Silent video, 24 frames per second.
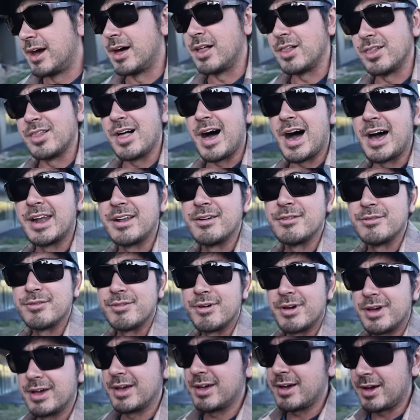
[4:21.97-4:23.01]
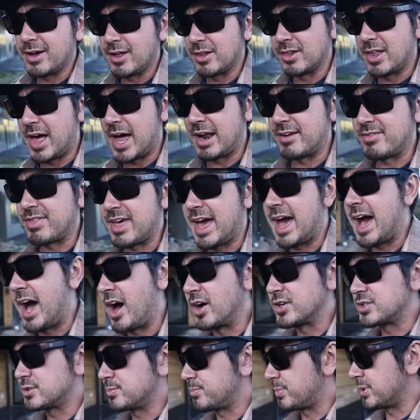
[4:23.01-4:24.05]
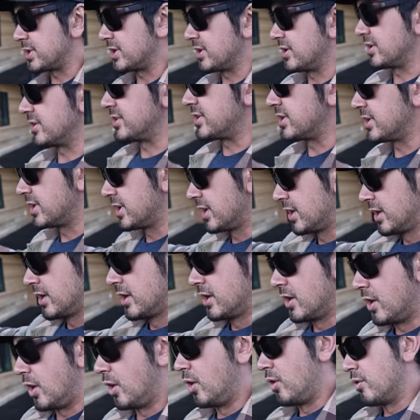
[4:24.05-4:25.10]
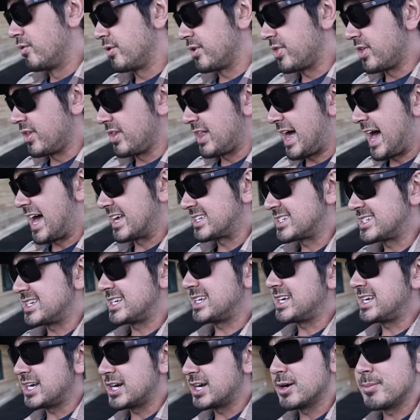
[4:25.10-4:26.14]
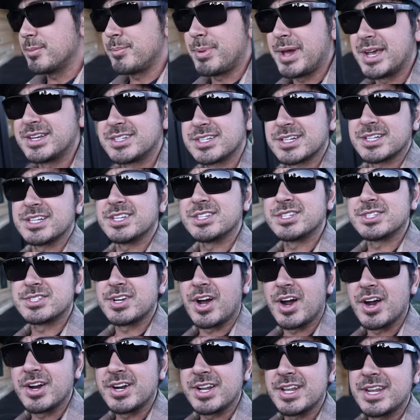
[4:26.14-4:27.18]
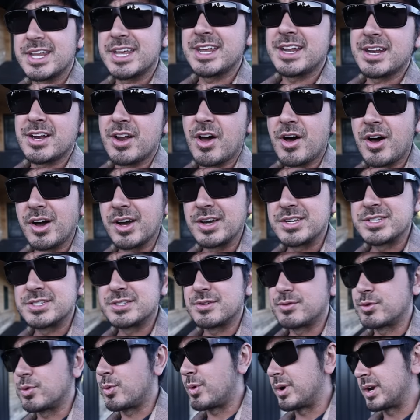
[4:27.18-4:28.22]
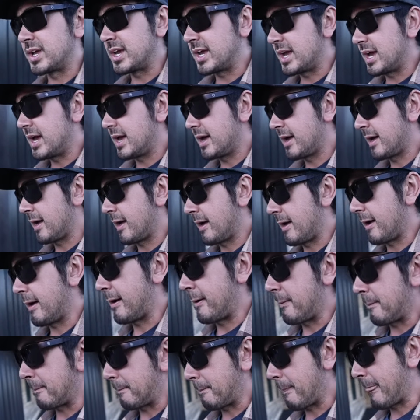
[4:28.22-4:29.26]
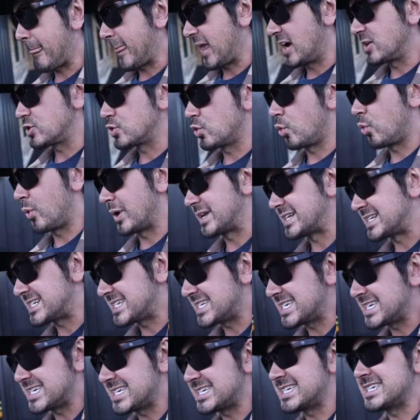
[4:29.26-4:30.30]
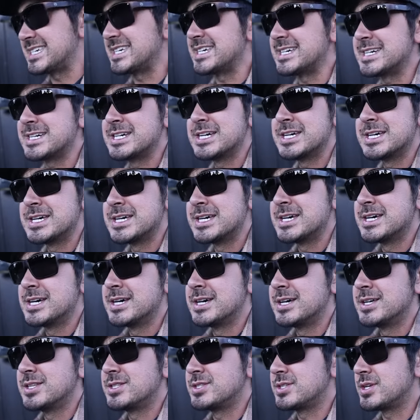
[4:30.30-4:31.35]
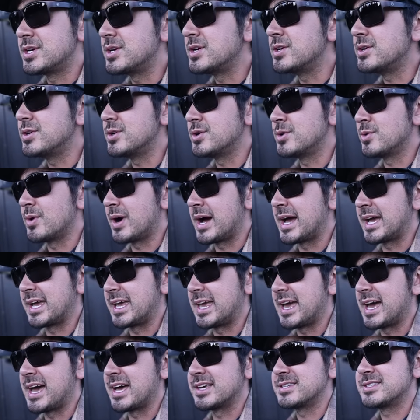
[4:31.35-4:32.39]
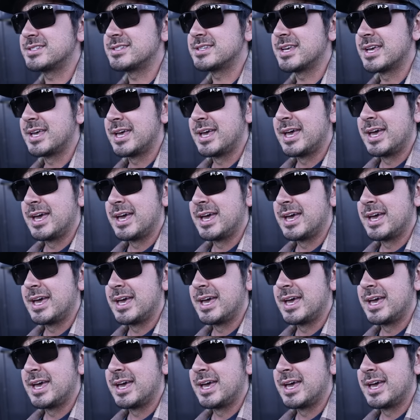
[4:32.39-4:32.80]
a lot of a lot of the house build over the last year. Basically started it in August of twenty twenty-two, I guess.